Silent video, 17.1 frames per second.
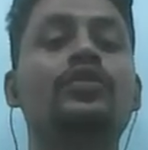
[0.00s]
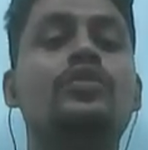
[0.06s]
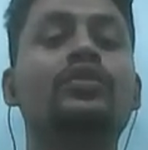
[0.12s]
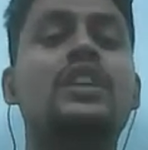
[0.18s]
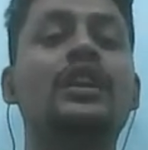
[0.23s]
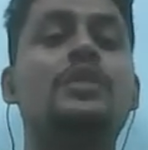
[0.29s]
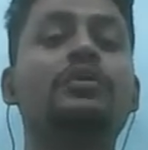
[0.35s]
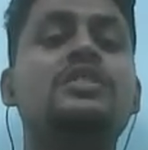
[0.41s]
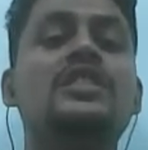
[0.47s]
So
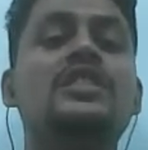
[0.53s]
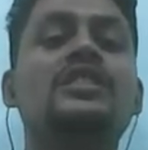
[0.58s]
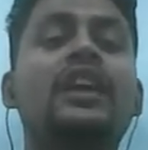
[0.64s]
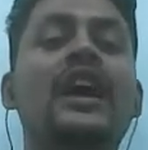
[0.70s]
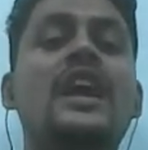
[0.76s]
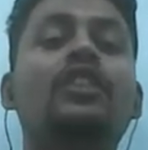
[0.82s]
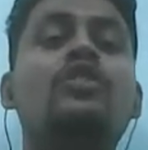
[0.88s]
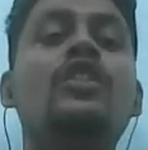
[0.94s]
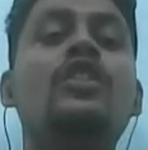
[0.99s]
that means it
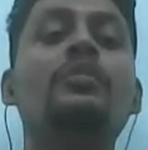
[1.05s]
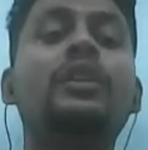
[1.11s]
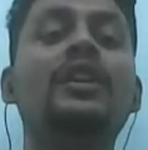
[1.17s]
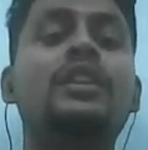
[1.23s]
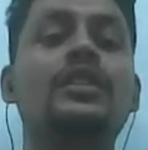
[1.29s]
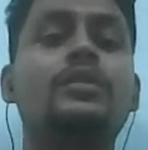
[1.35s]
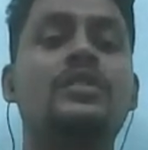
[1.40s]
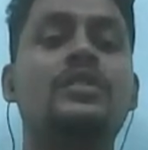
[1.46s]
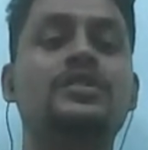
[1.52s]
cannot be
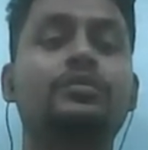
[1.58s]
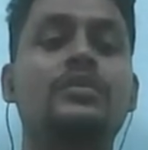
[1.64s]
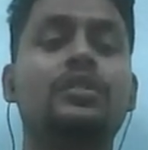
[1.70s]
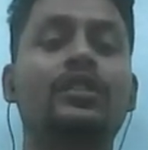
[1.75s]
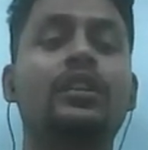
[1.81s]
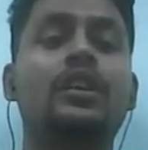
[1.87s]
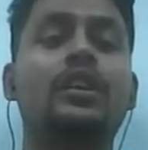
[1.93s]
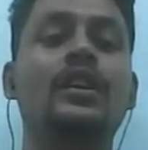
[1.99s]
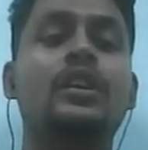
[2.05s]

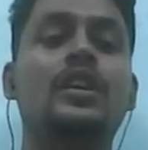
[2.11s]
irreversible.